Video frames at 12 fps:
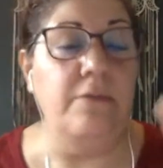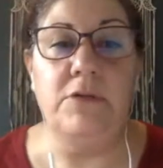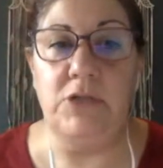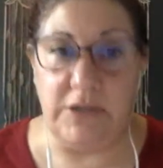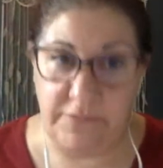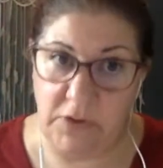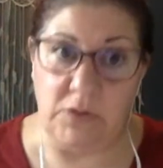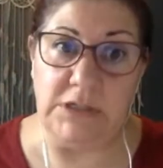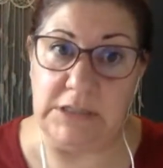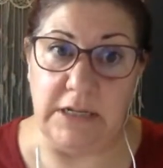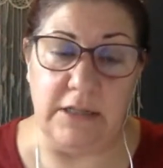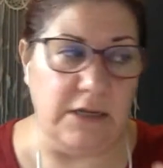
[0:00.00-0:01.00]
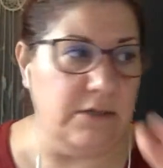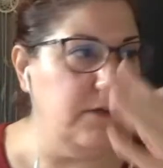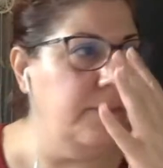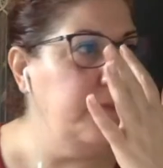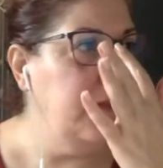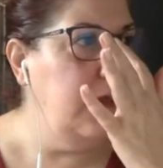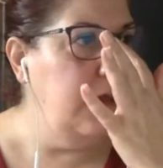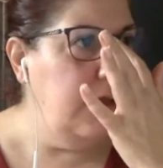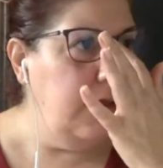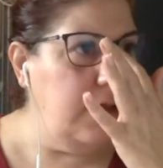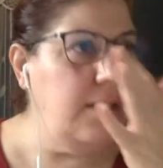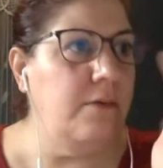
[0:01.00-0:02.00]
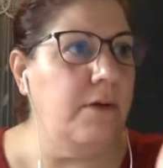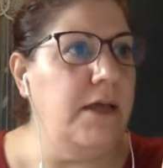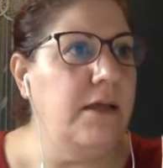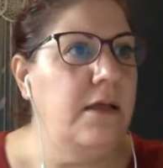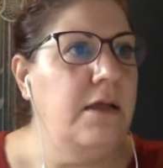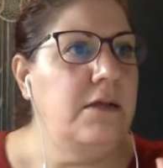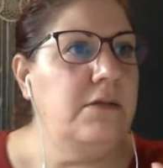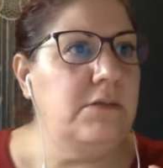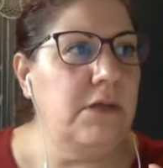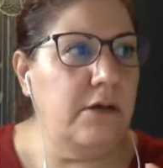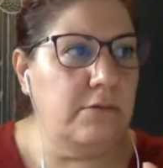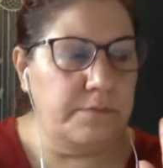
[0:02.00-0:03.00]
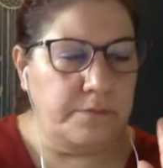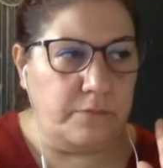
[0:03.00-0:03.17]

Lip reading: Just focus on this. Anyway, so